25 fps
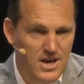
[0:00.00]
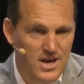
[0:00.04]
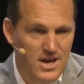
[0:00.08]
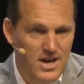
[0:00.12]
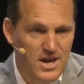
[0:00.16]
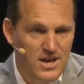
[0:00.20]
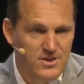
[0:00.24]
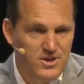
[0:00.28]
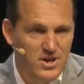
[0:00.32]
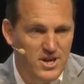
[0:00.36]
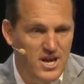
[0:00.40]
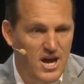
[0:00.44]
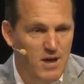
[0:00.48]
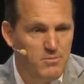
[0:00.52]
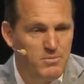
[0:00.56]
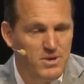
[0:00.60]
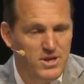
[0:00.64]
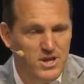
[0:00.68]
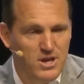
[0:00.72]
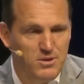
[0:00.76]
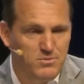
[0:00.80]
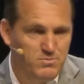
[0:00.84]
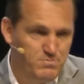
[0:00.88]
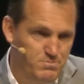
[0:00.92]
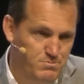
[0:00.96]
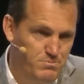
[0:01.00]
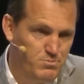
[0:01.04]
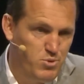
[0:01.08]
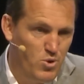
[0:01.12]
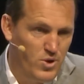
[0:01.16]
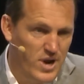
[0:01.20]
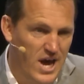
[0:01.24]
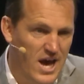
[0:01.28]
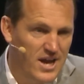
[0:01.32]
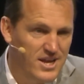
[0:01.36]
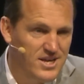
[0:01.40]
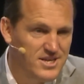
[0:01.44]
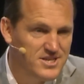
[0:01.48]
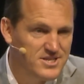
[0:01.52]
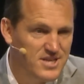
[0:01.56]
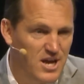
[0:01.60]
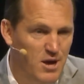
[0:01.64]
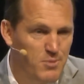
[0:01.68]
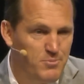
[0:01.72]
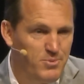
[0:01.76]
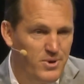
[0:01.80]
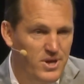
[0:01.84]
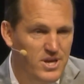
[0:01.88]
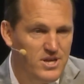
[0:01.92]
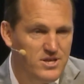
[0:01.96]
The company that bought out his
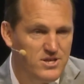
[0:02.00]
company,